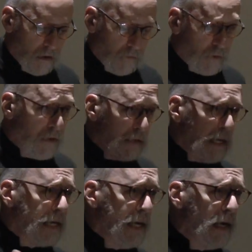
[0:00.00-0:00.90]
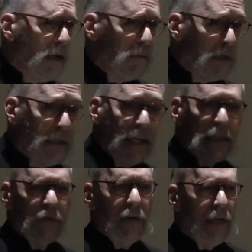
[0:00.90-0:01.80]
For this I came, to
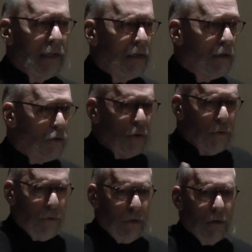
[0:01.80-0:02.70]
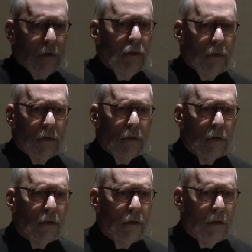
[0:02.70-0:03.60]
testify to the truth.
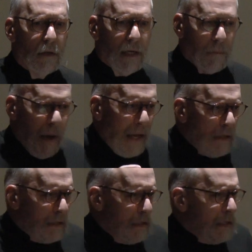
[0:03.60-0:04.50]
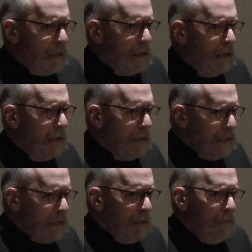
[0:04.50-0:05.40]
And Pilate's thinking,
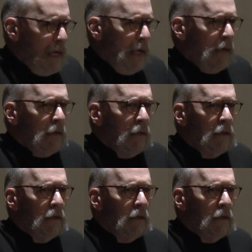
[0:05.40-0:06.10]
listen, man,